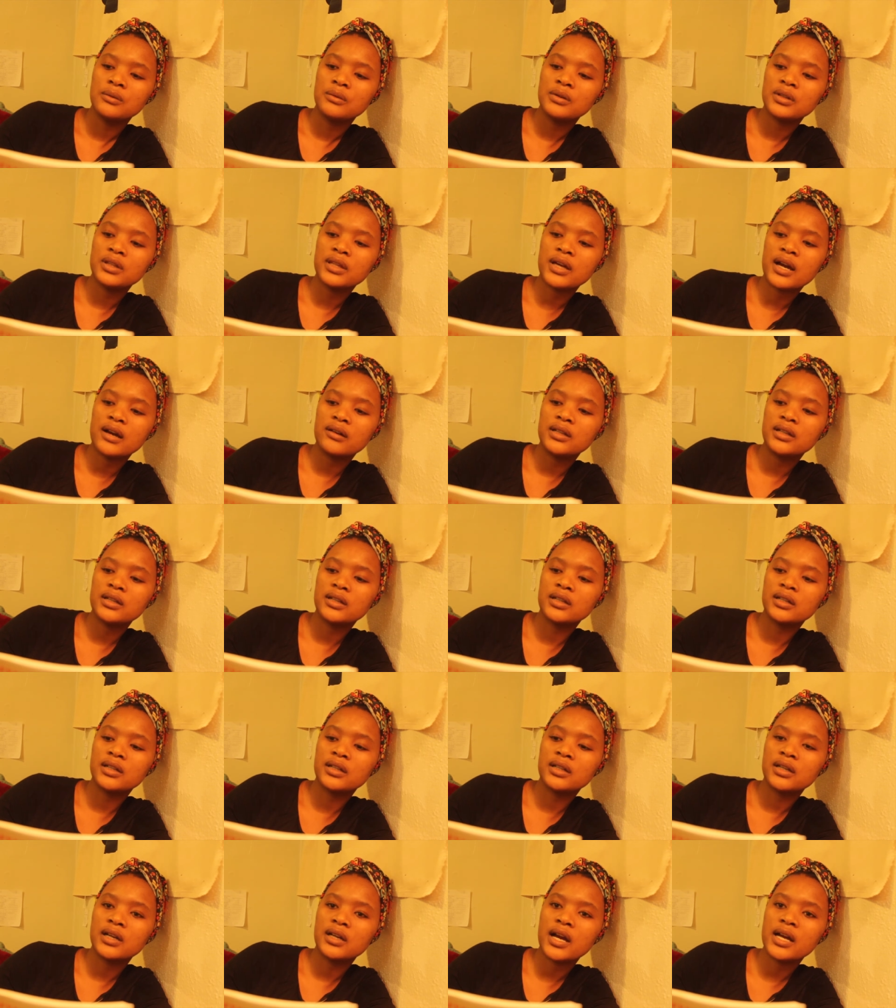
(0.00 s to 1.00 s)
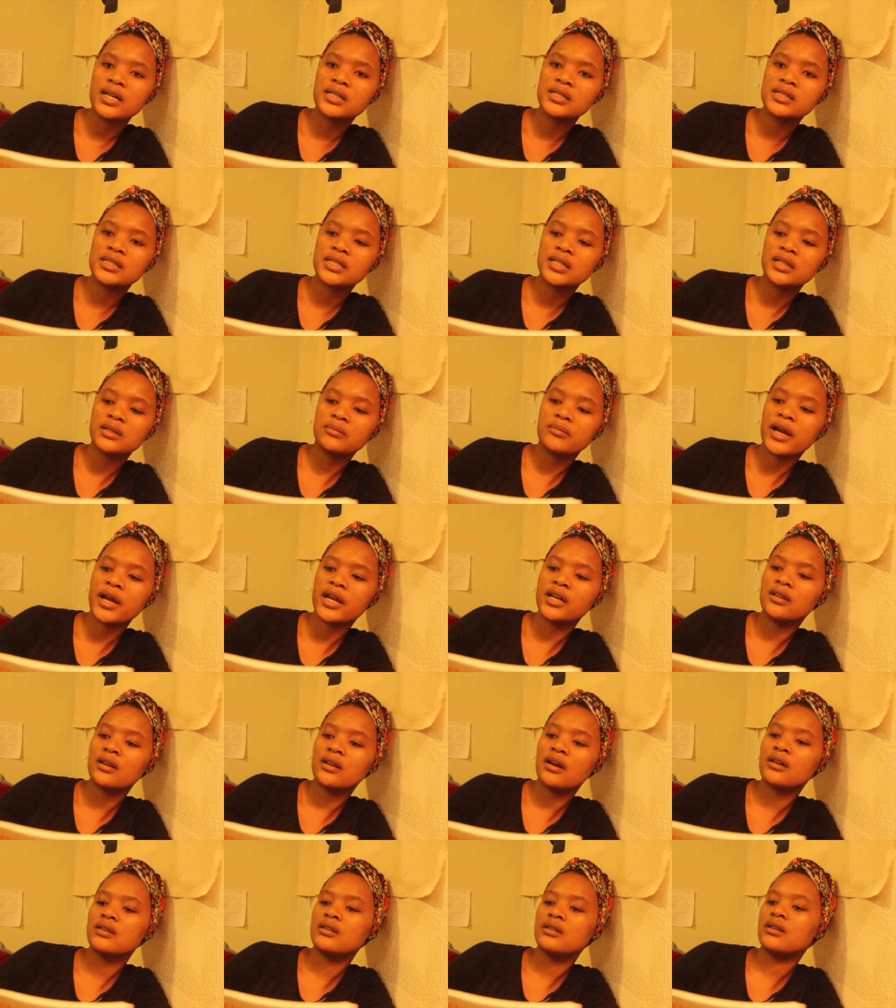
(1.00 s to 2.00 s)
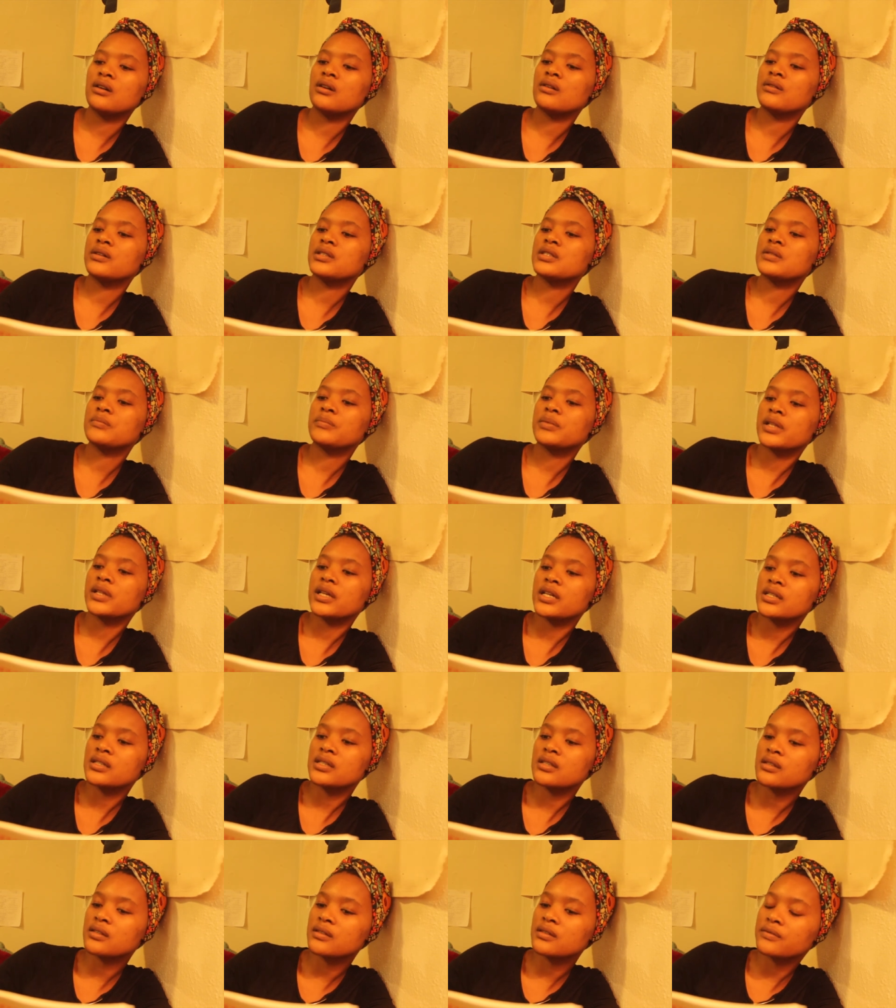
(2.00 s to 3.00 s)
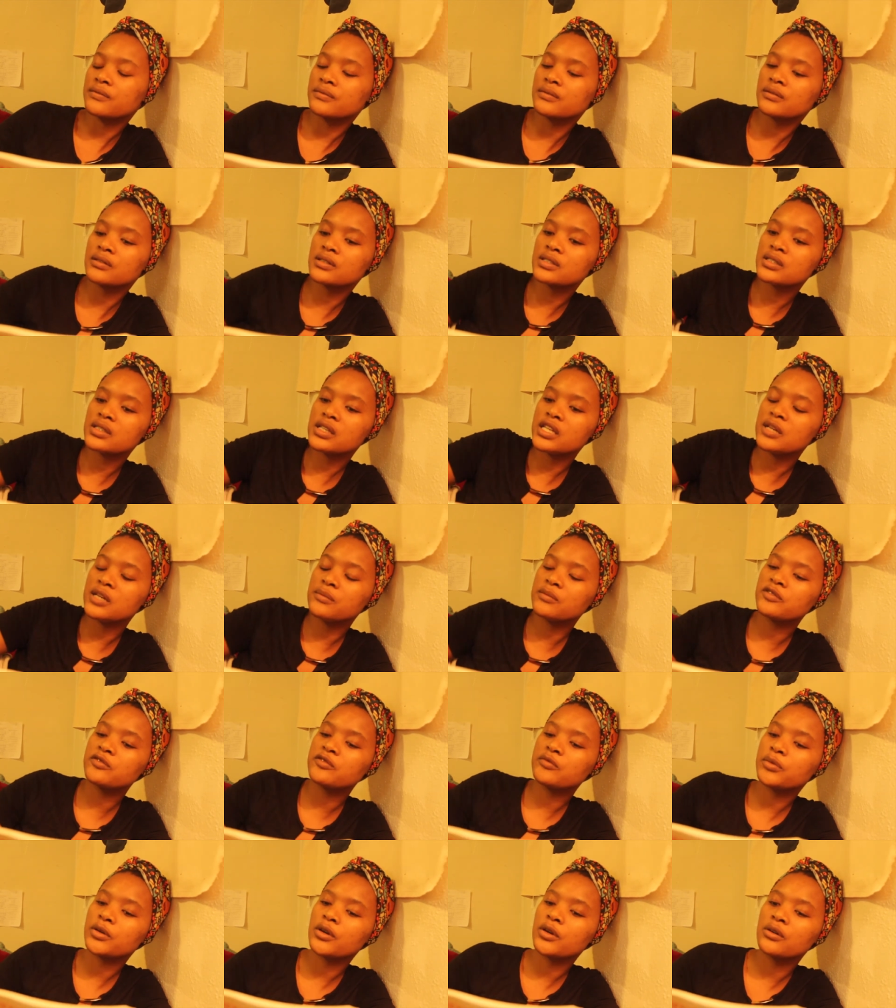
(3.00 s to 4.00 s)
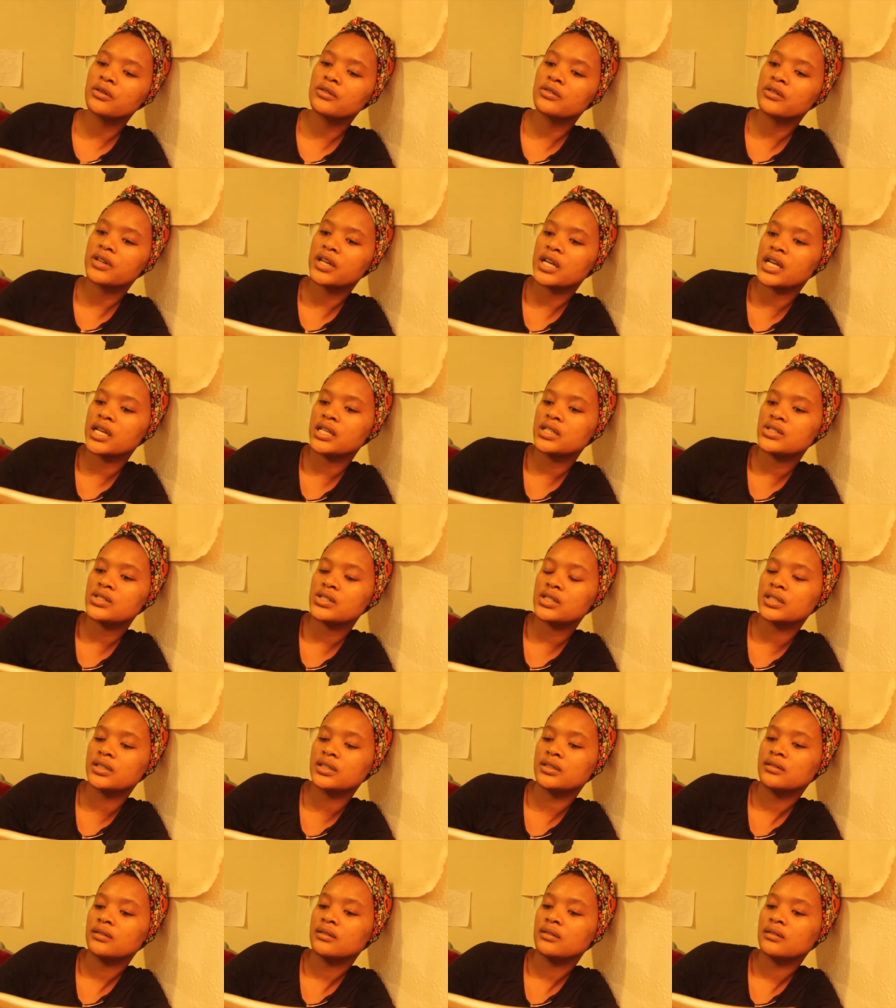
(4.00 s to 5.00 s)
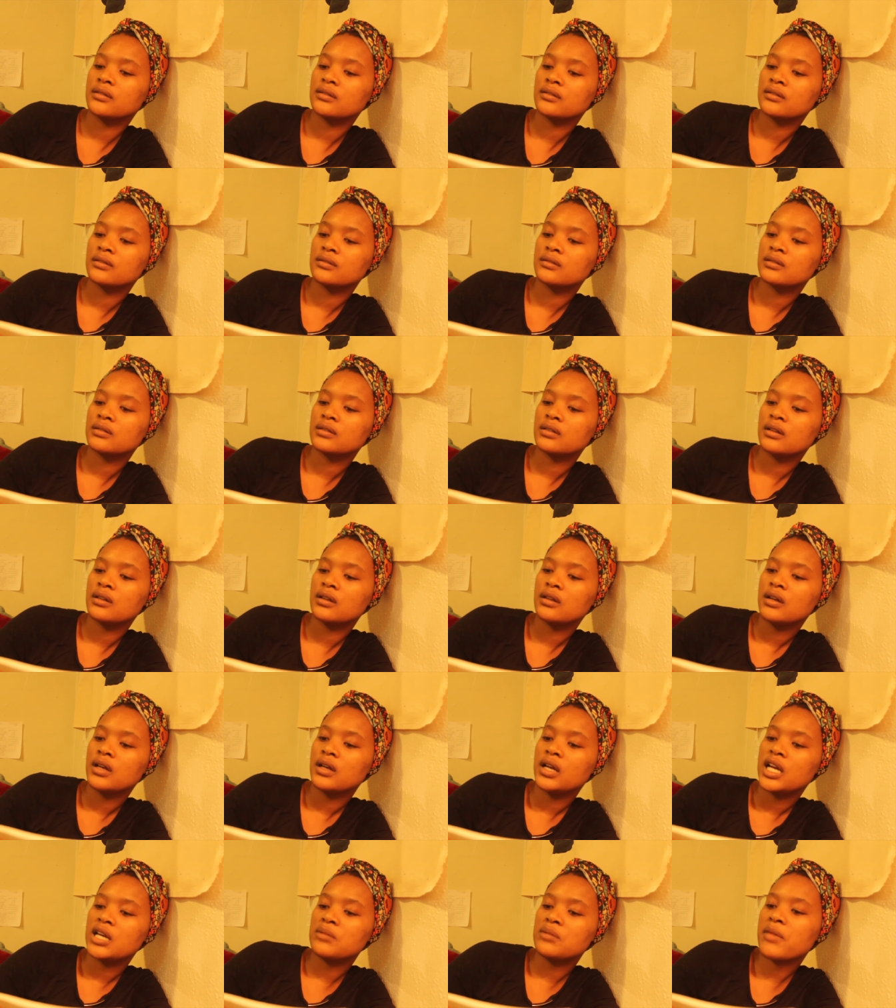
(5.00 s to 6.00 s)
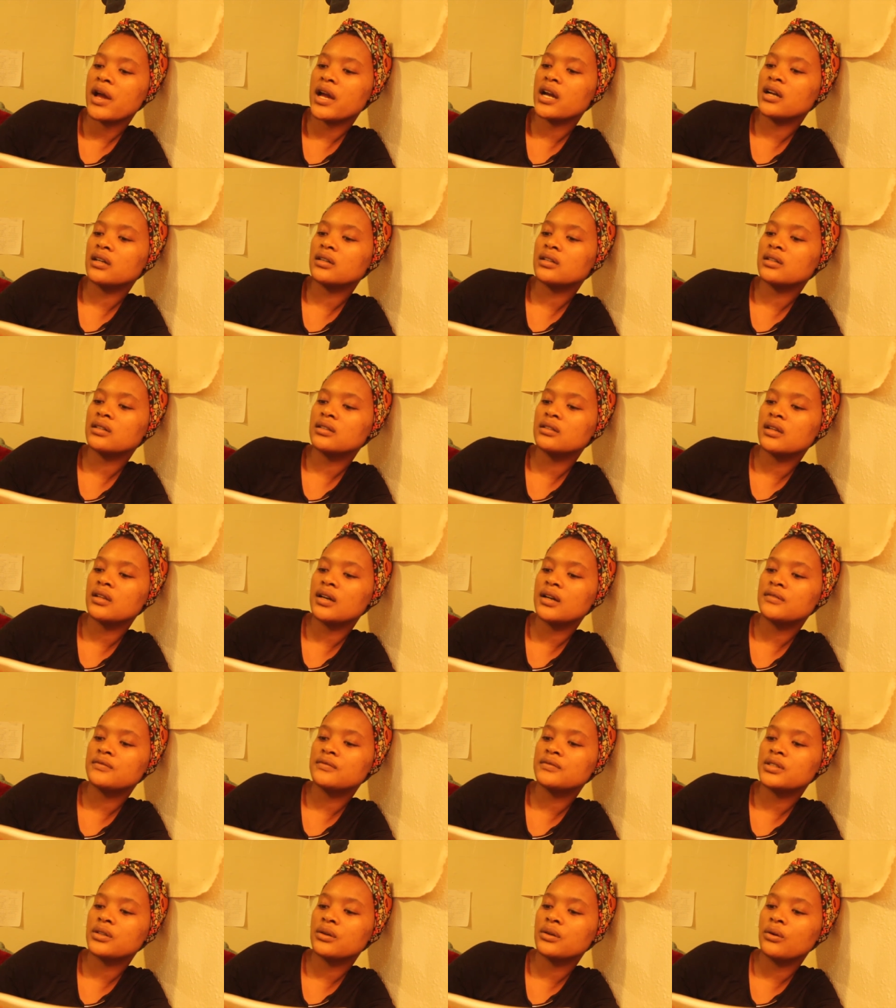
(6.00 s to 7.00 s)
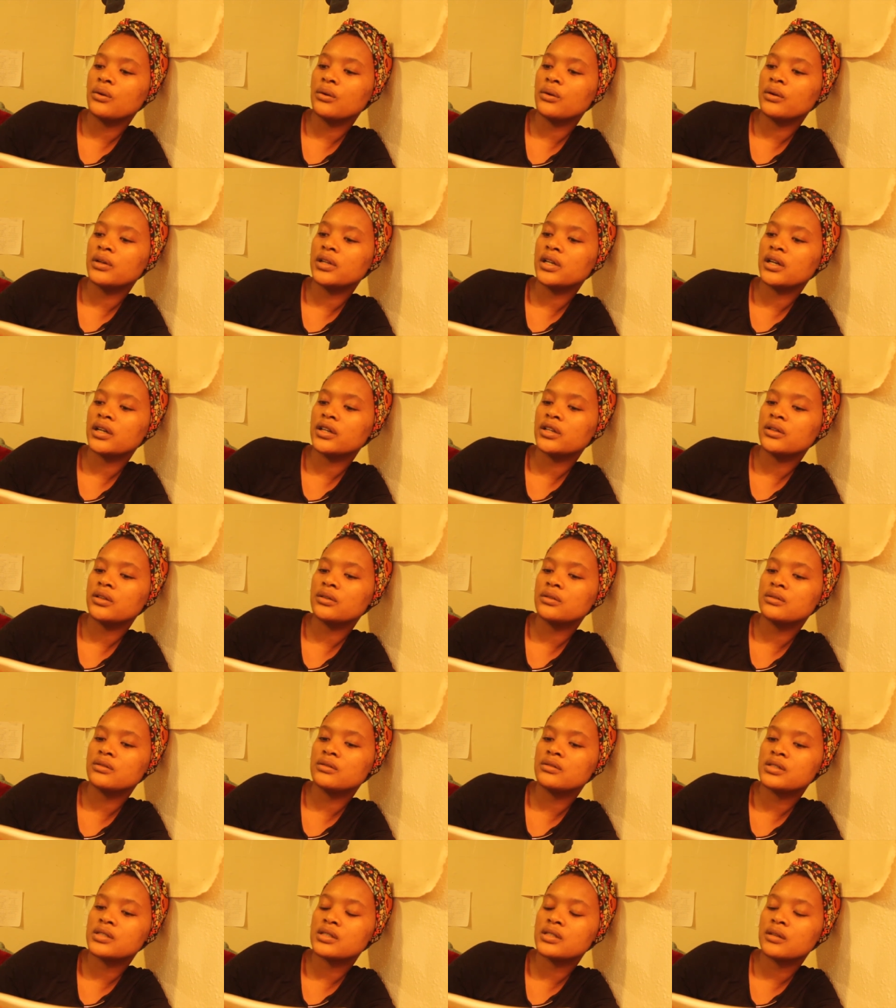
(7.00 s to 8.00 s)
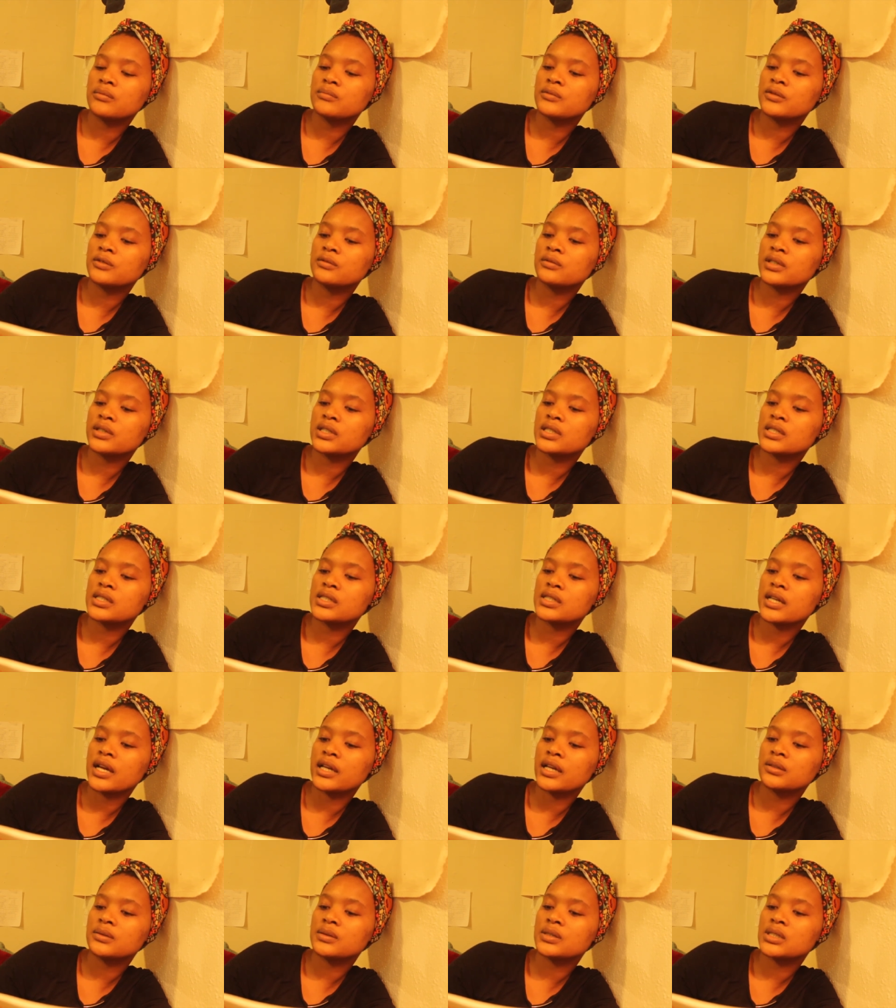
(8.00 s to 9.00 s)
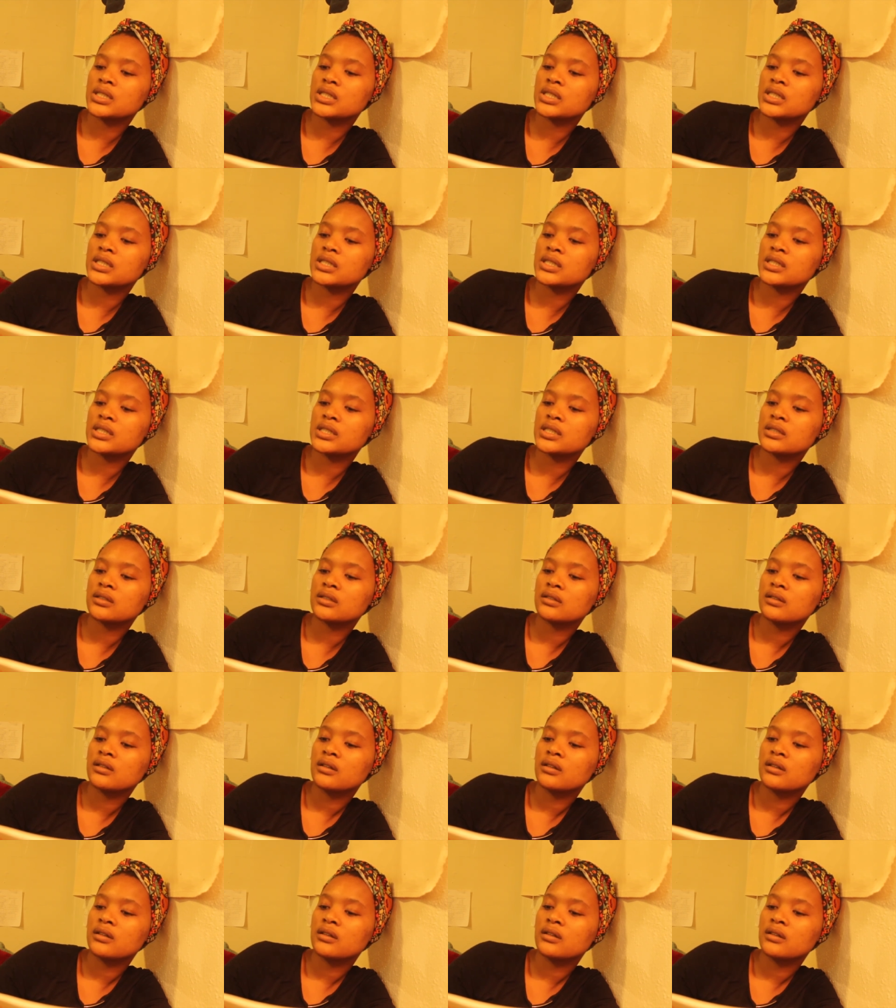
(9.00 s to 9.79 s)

Without her, I still might not know its place in the full scheme of procreation. And my uncle loved to order huge submarine sandwiches,